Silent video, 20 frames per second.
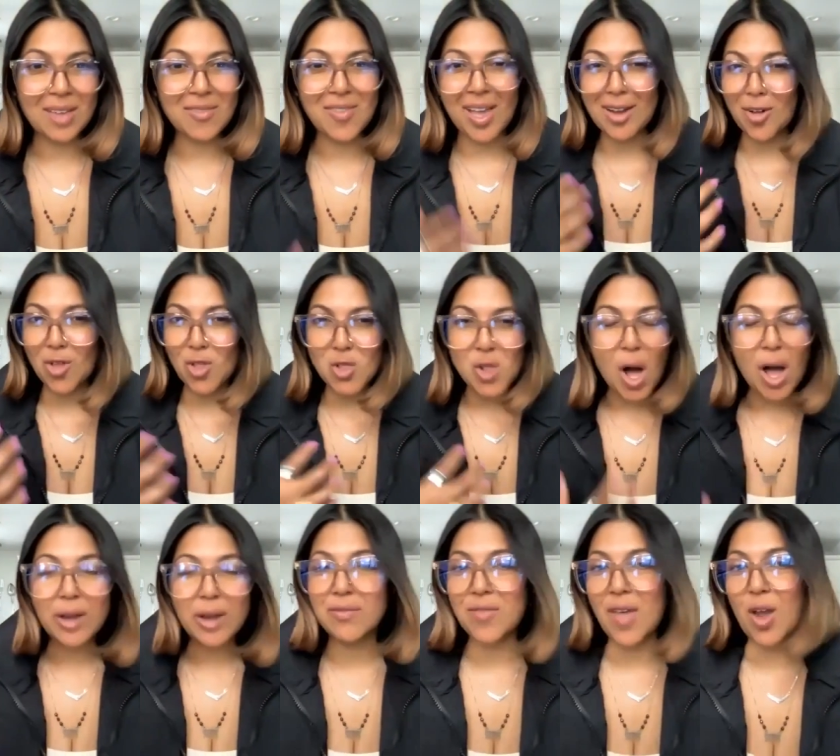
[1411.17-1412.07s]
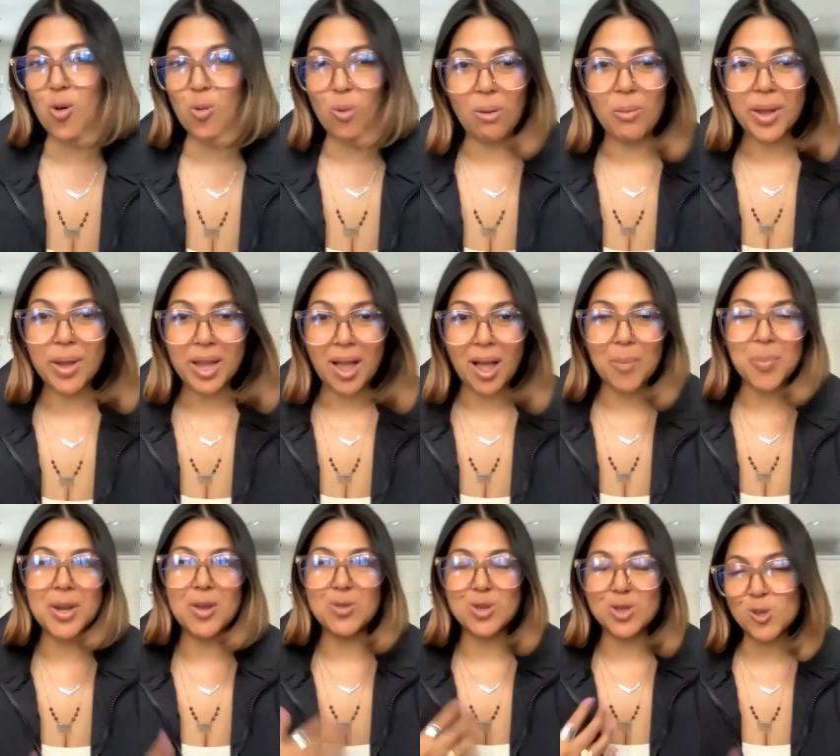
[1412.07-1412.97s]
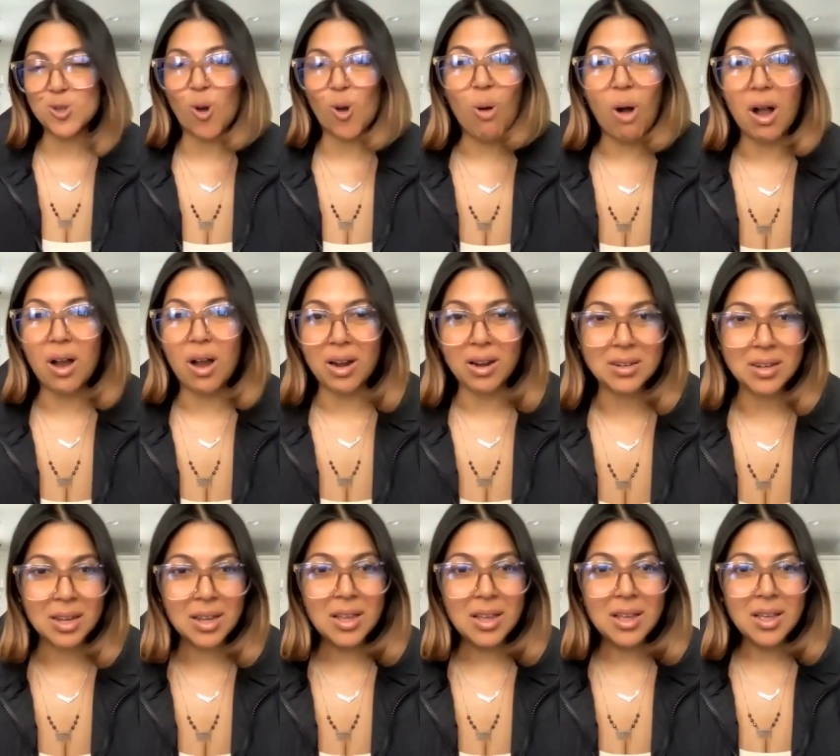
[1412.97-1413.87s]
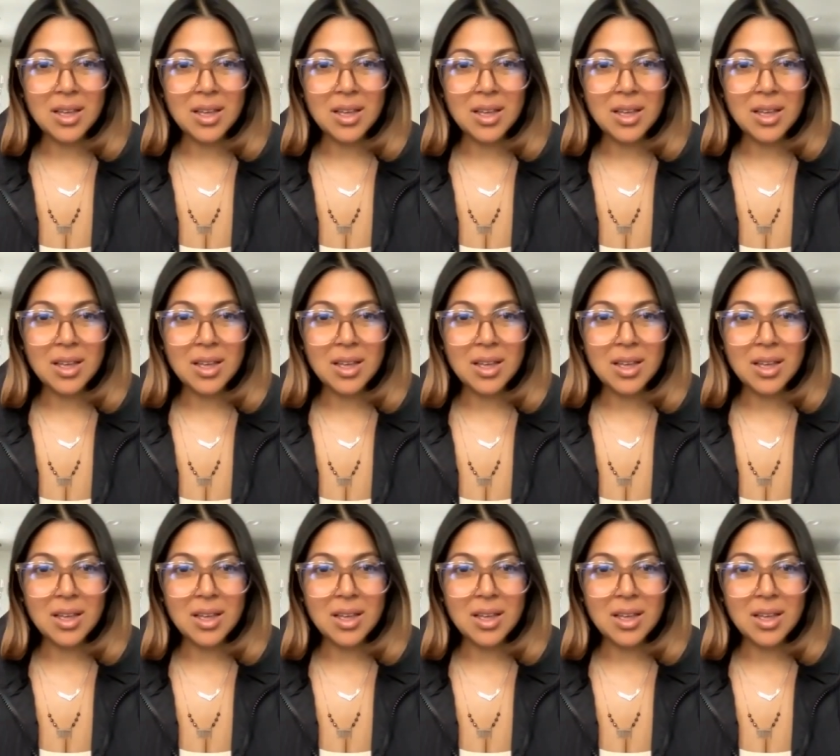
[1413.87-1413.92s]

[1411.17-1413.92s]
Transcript: I've had a lot of that growing up, and it was so hard